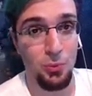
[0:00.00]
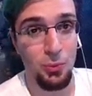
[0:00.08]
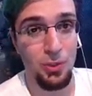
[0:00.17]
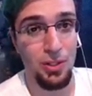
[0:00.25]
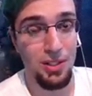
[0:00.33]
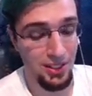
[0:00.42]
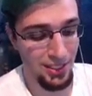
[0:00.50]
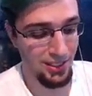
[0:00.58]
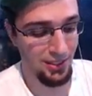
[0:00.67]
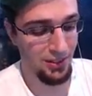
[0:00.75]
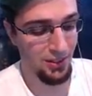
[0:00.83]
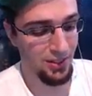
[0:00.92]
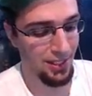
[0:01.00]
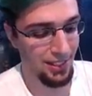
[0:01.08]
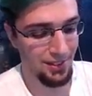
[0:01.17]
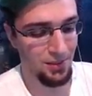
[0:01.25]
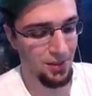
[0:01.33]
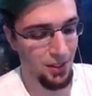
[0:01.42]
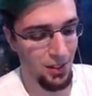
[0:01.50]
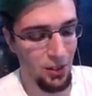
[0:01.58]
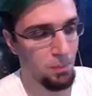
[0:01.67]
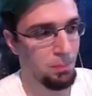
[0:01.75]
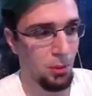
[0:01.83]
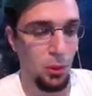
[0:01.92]
really like
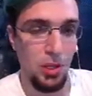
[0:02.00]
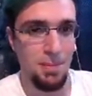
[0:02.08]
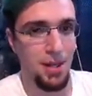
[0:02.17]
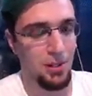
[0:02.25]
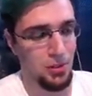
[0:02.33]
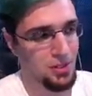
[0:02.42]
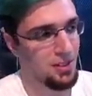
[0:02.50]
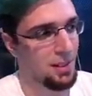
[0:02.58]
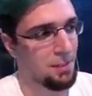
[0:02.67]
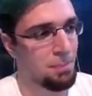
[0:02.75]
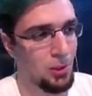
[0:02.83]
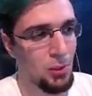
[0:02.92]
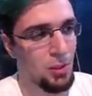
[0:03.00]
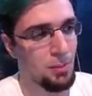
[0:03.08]
broken medals. Like broken,